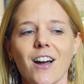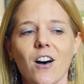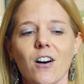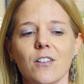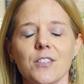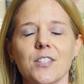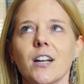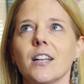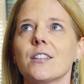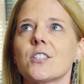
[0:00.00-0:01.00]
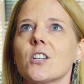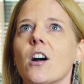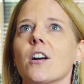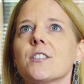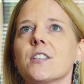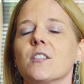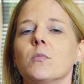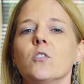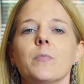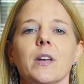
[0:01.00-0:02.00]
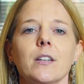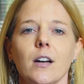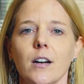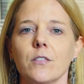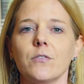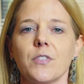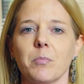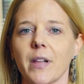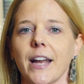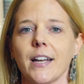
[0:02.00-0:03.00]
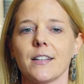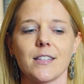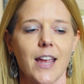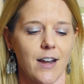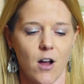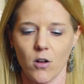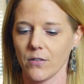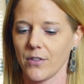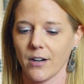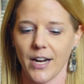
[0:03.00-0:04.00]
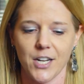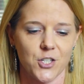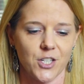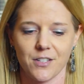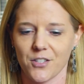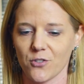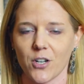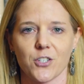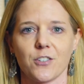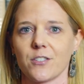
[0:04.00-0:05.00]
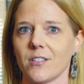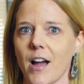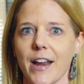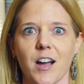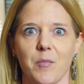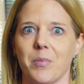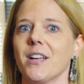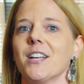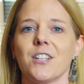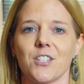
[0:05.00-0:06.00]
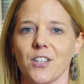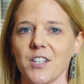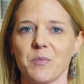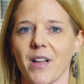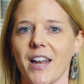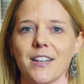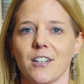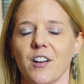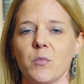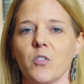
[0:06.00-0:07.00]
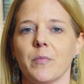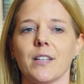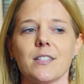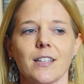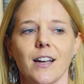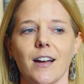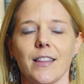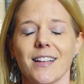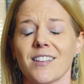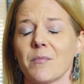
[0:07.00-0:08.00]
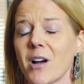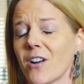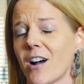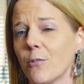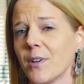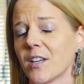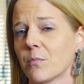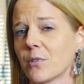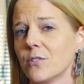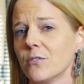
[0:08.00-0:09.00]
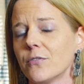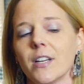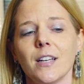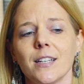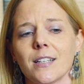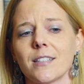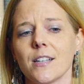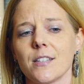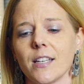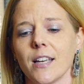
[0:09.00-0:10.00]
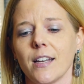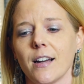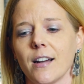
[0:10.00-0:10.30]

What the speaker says: all study the stars and the movement of the planets, and all of their ancient structures line up to these planetary movements. That's about all we can prove. Does it